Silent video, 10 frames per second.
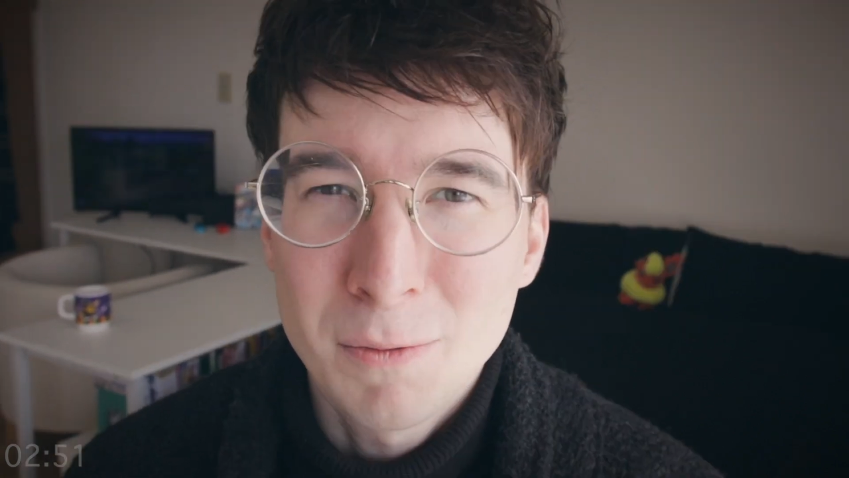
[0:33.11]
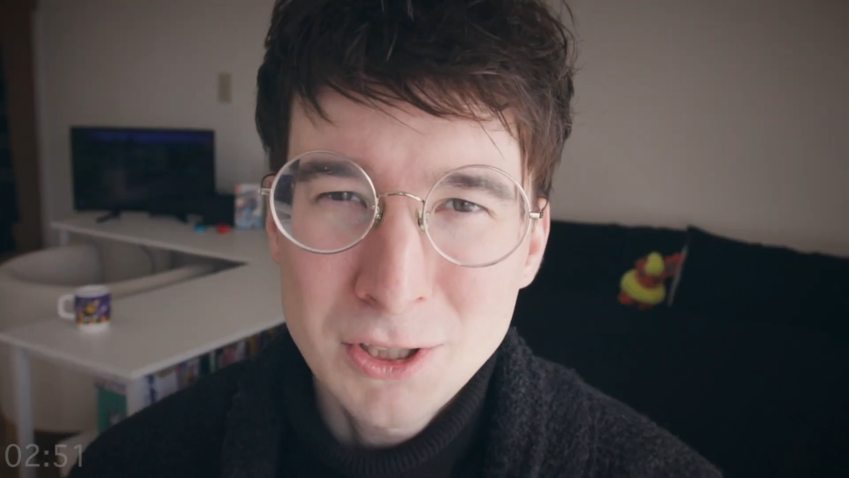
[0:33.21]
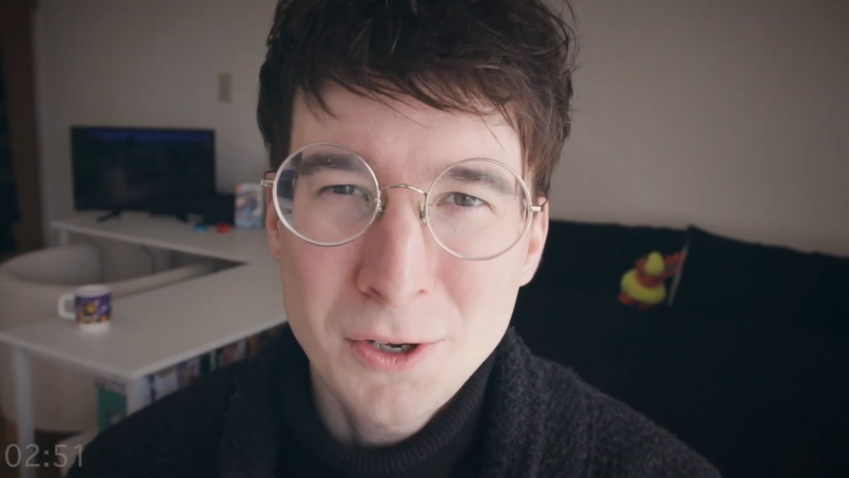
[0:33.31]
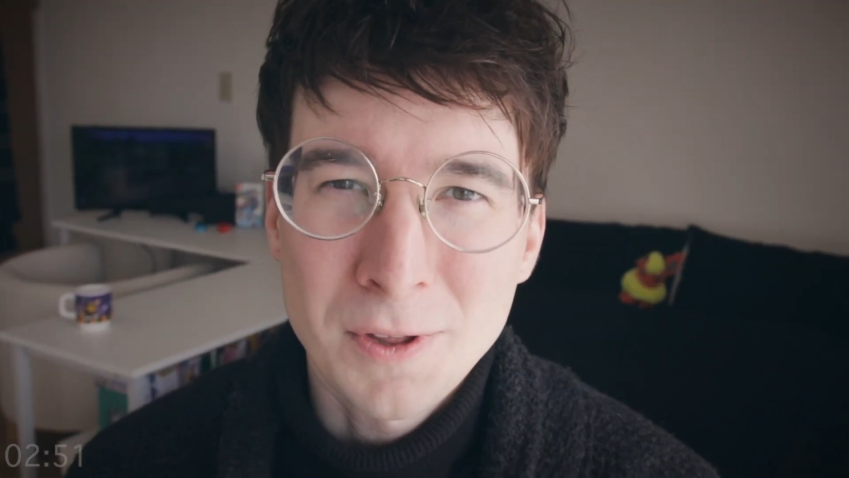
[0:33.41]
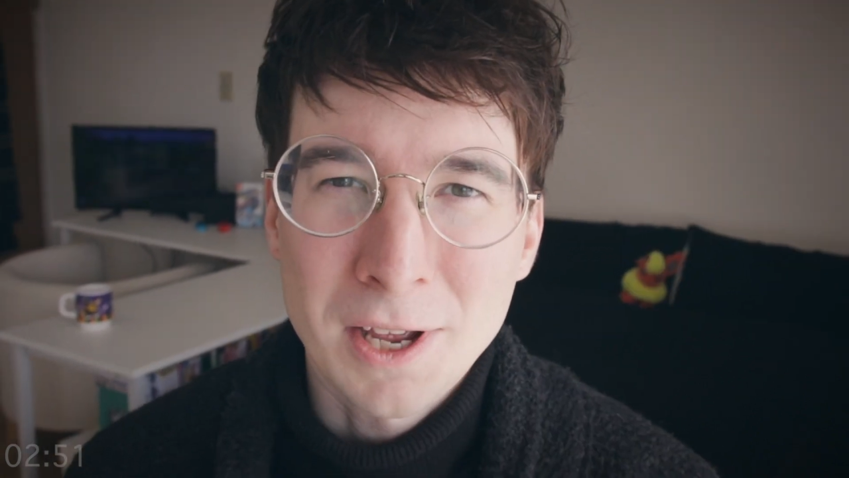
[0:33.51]
What
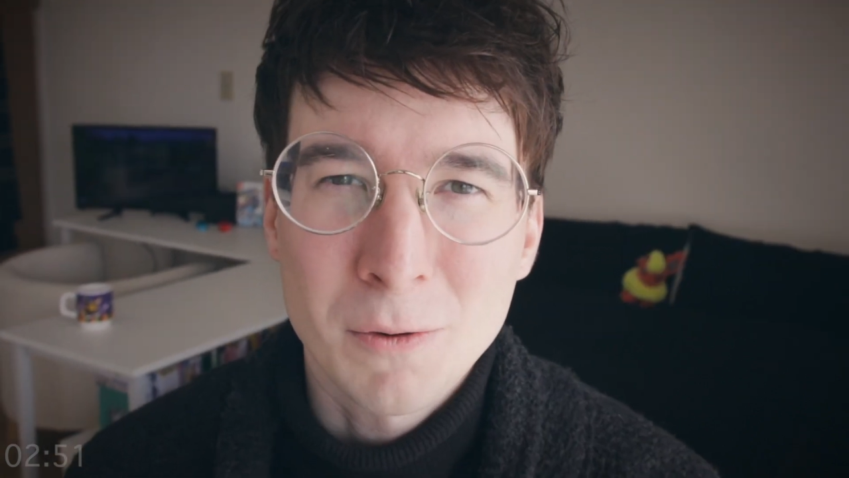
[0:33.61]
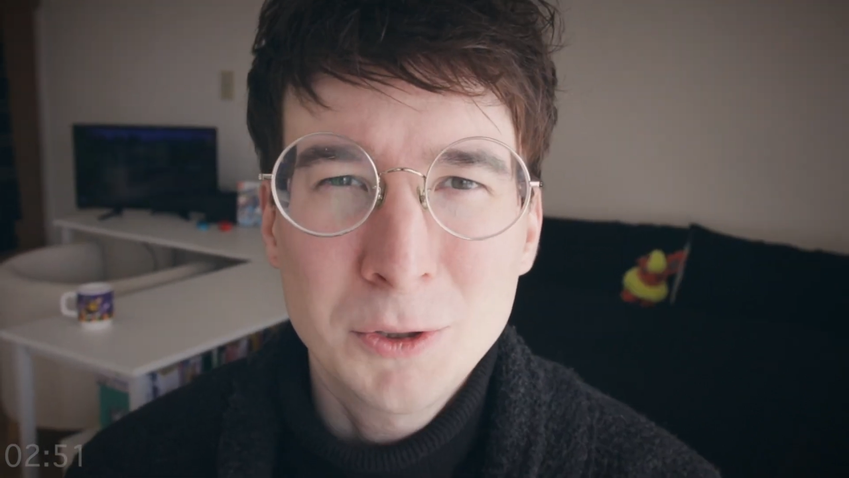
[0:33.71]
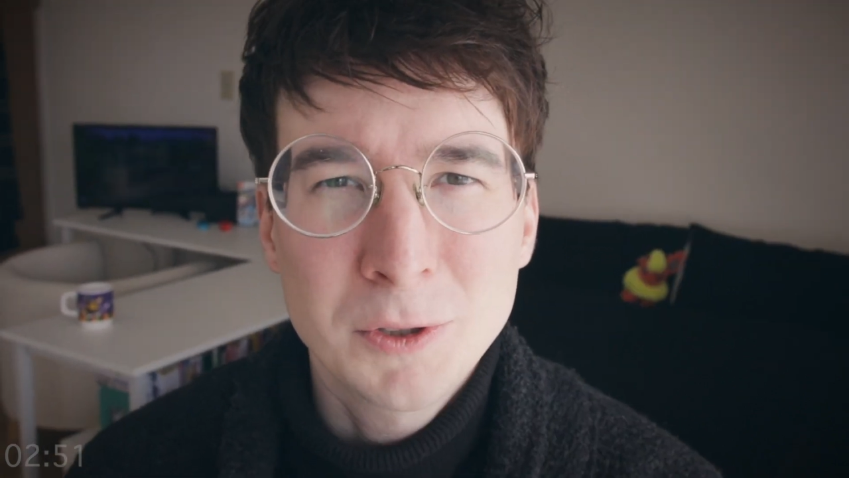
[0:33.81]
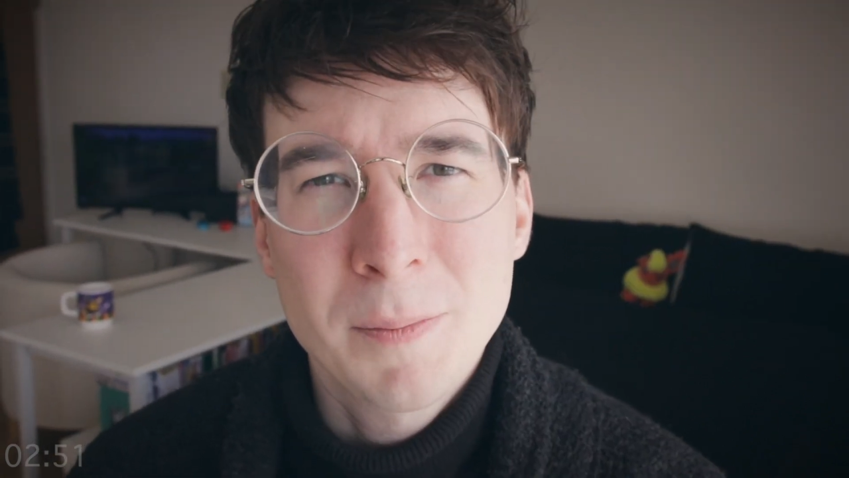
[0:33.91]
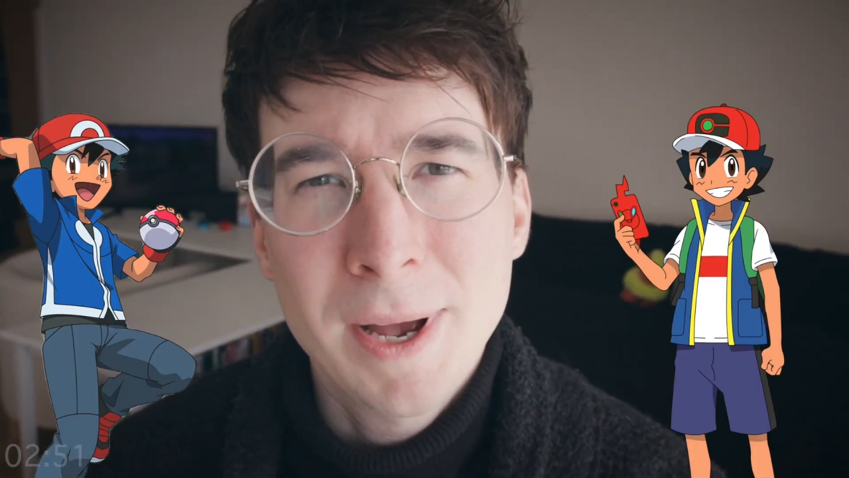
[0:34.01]
do you think?
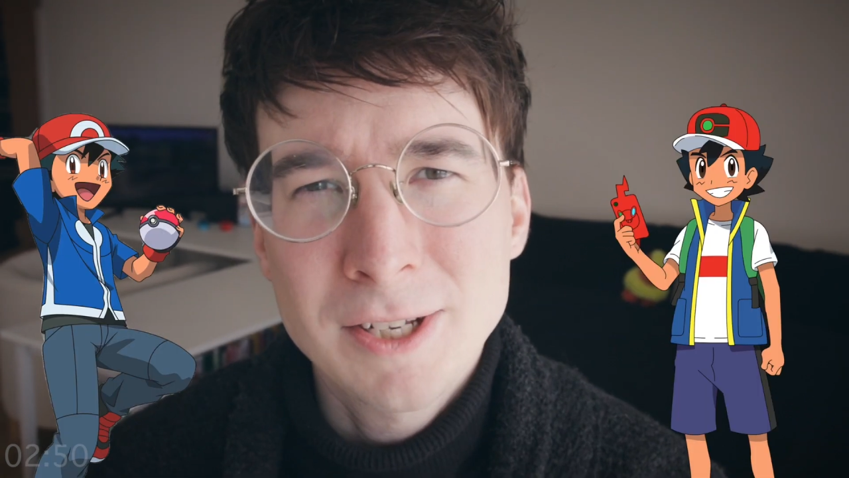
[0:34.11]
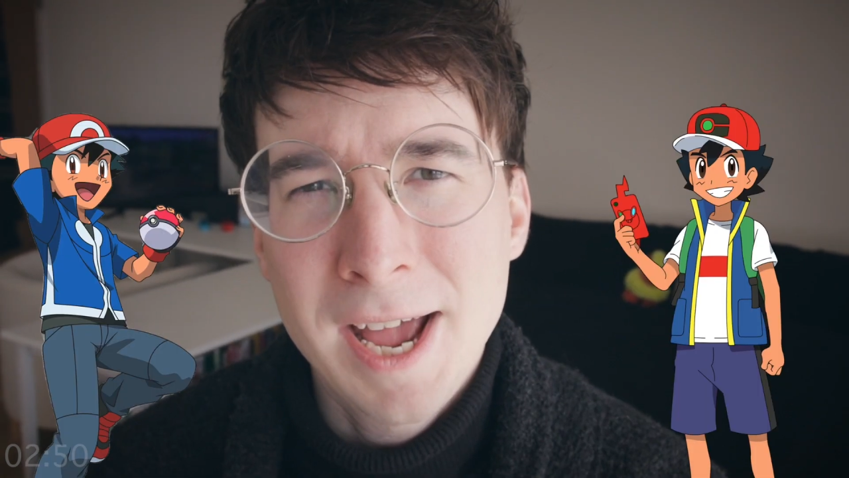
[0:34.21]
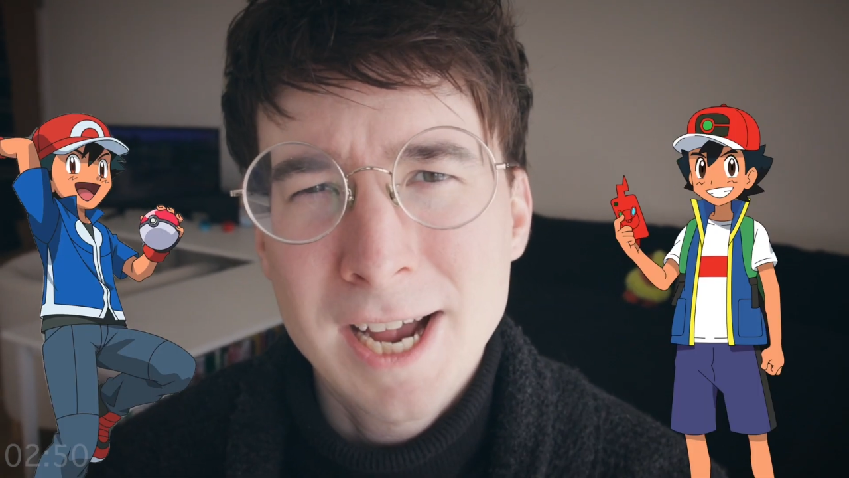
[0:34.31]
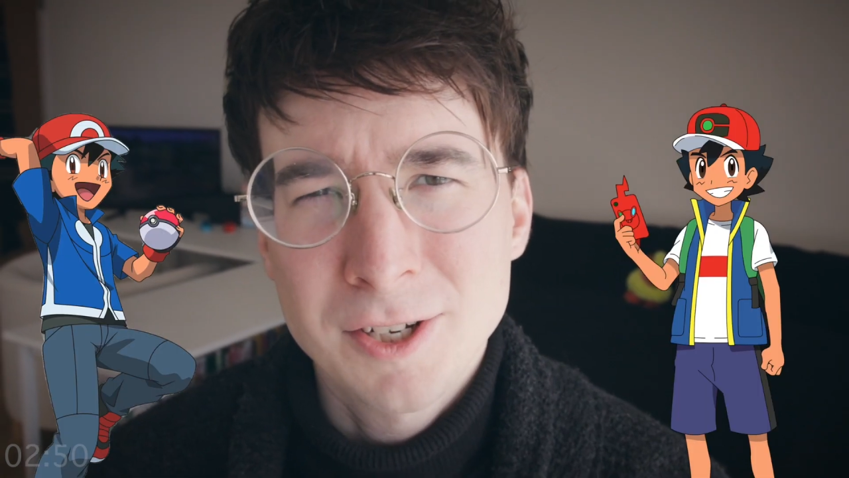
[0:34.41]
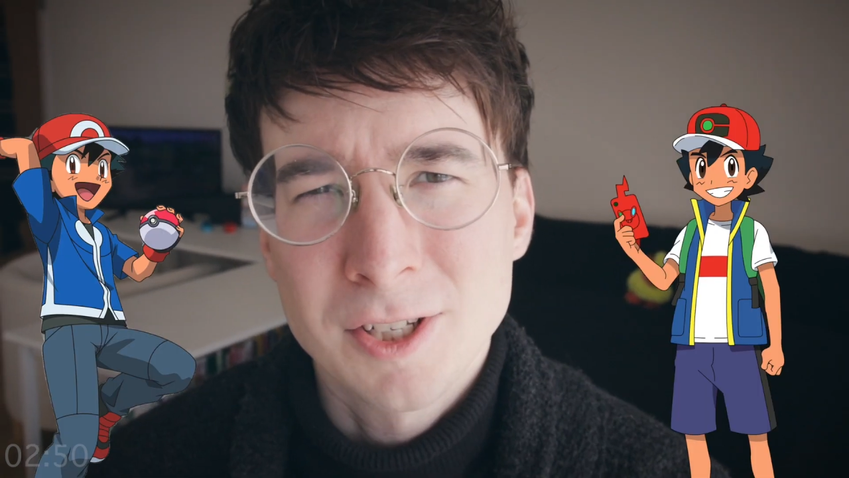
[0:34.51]
Which was the best Ash